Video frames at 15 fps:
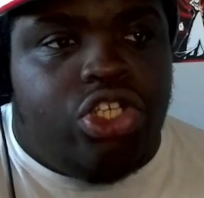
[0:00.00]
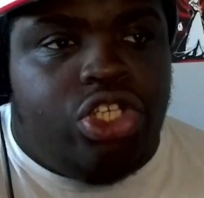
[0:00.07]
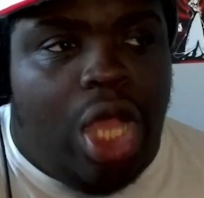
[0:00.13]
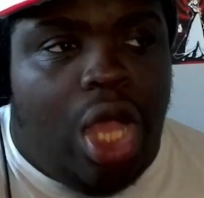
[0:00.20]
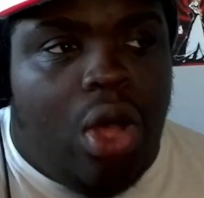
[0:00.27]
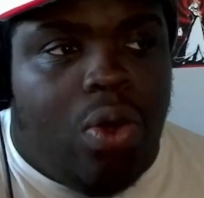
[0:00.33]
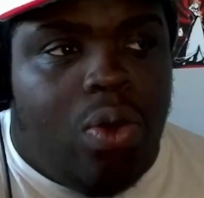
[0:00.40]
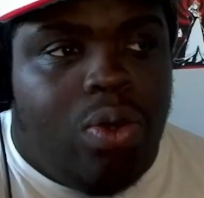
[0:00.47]

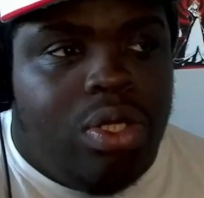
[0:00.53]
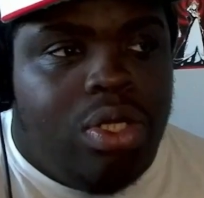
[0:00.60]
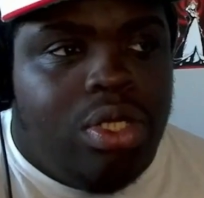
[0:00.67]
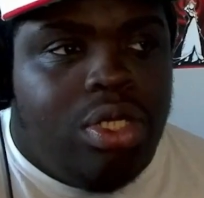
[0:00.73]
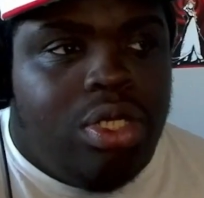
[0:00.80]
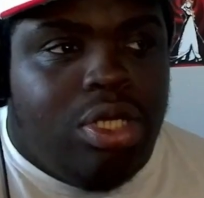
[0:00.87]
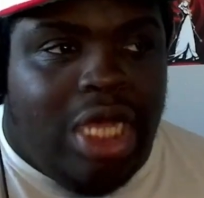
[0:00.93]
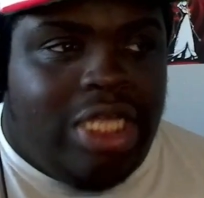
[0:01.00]
show
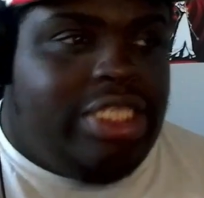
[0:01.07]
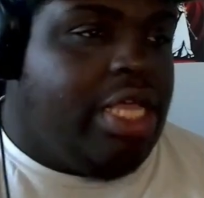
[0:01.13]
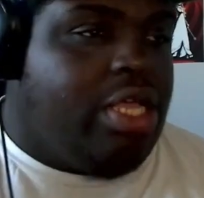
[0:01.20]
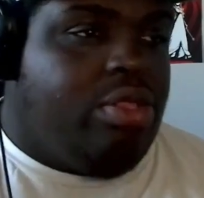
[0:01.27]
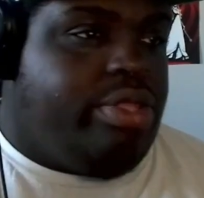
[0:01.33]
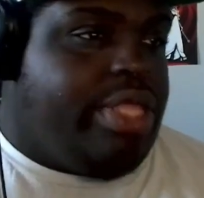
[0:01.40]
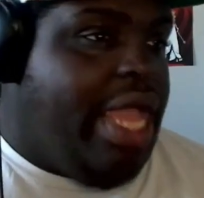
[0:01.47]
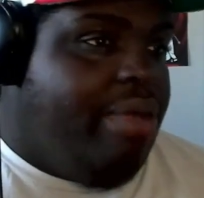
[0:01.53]
that's,
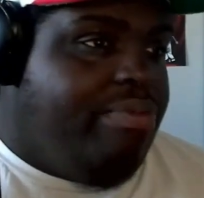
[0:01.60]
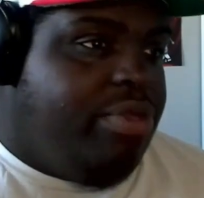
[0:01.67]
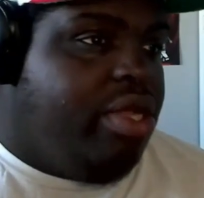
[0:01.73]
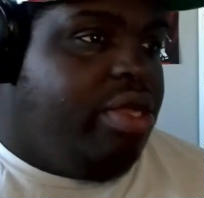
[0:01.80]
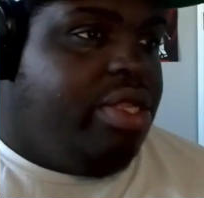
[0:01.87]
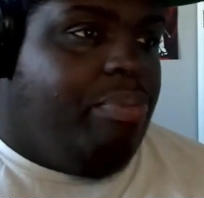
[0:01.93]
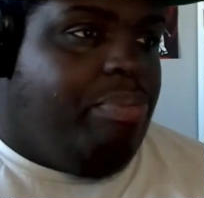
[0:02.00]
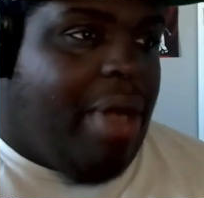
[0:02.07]
like, damn
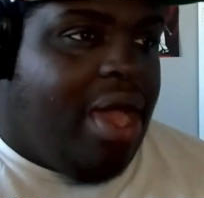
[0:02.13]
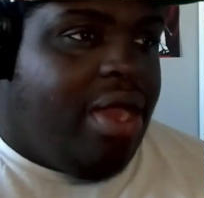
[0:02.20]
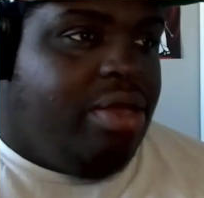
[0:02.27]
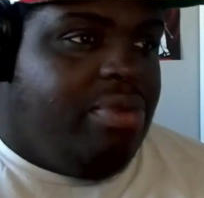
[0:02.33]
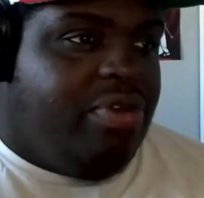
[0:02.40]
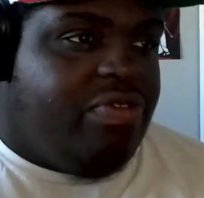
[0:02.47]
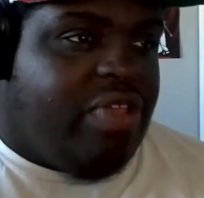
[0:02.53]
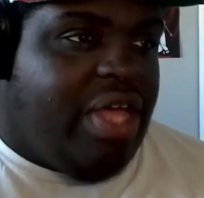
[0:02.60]
near in the
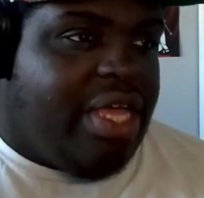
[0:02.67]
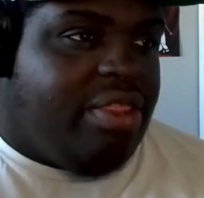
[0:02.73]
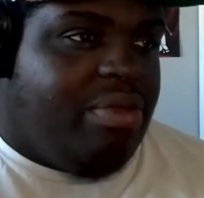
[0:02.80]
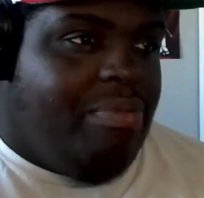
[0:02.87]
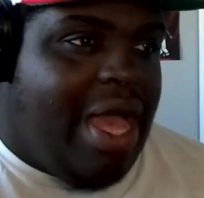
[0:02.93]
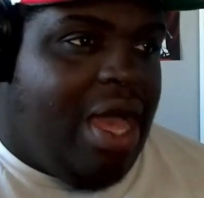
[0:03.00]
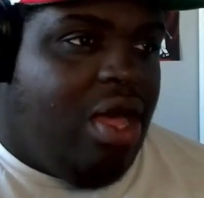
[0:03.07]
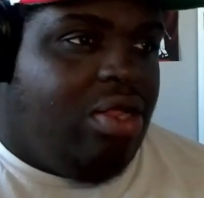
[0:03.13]
bottom of, like, the
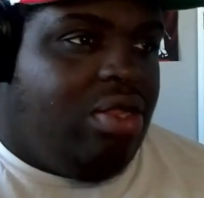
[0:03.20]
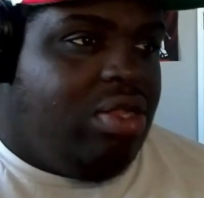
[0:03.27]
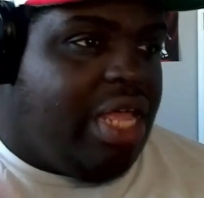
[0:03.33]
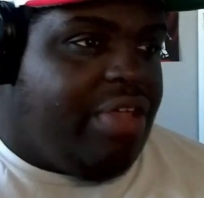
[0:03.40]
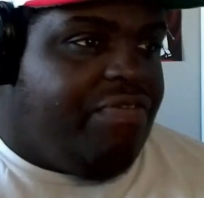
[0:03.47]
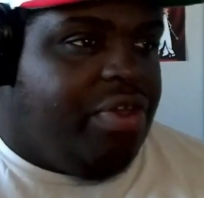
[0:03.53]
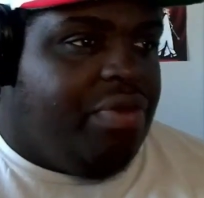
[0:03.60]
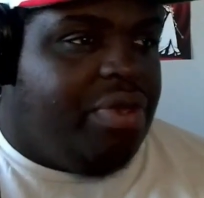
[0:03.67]
Mal,
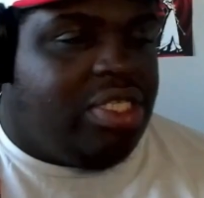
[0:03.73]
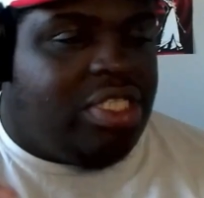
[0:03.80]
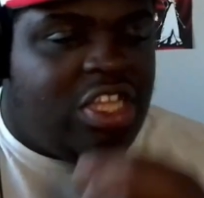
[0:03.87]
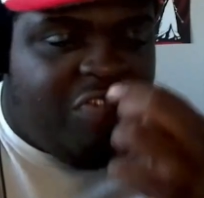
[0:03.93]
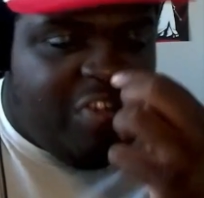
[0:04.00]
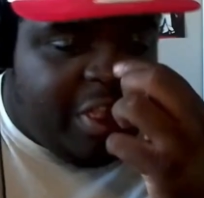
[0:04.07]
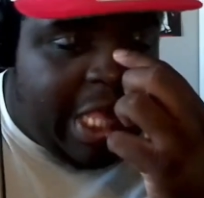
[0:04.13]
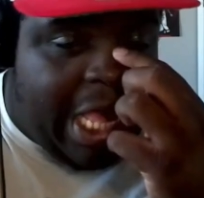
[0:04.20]
like, view and
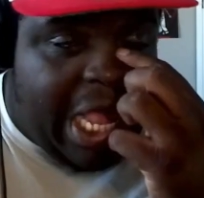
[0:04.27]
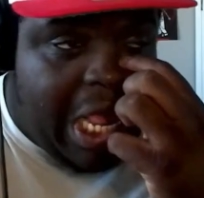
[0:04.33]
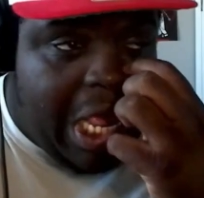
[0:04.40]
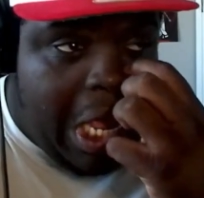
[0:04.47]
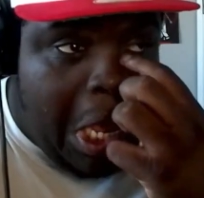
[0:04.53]
stuff like that.